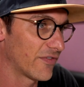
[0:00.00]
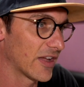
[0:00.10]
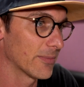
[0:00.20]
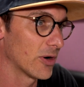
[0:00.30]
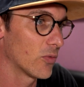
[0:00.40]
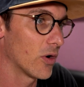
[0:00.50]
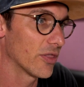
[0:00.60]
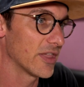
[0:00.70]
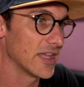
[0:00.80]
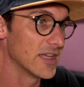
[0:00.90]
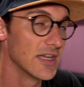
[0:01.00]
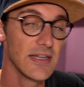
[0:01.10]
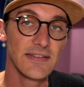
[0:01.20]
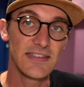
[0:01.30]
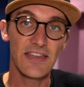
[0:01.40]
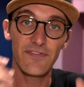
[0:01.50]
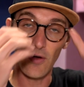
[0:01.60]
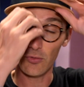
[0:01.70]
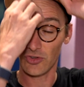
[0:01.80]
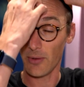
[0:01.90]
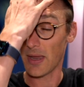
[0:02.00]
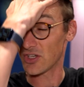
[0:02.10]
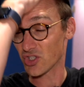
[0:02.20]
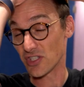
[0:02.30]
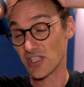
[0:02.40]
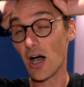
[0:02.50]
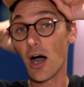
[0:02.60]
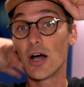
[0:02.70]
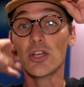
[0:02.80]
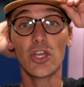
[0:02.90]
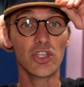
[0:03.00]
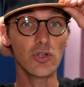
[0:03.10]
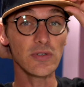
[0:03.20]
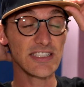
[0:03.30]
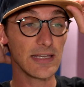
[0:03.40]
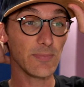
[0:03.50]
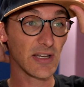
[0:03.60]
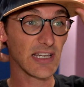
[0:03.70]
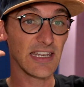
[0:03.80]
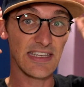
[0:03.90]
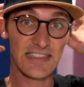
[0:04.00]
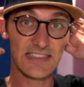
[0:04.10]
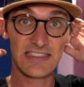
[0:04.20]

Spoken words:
Figma, what the default dimensions are, you would typically